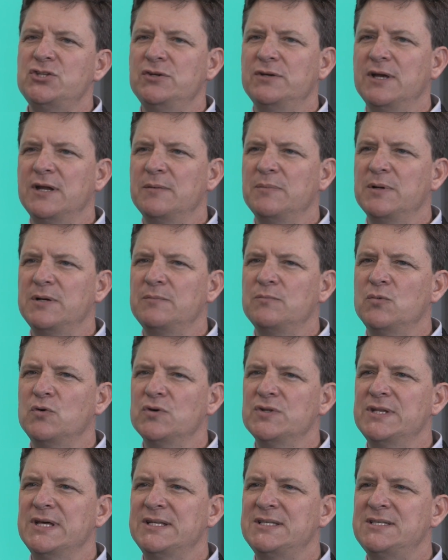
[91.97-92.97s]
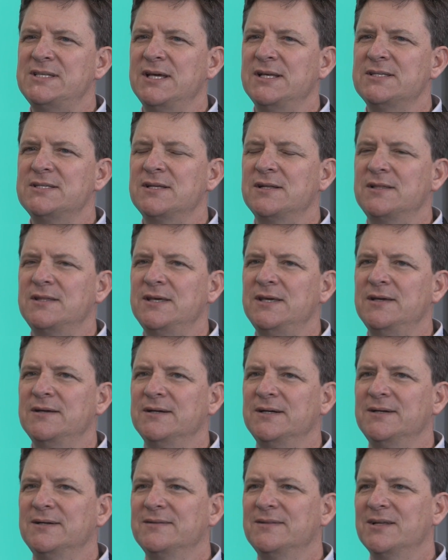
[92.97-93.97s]
you get a bit more that sense that
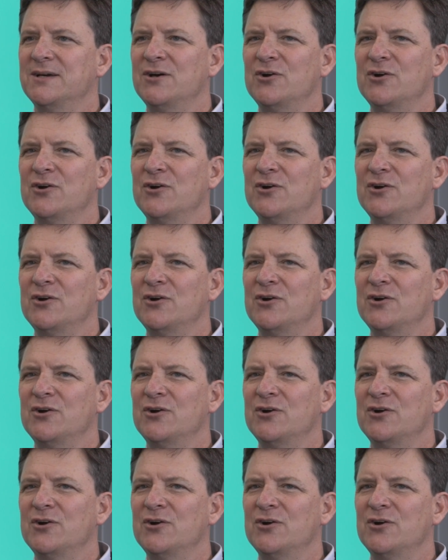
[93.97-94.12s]
the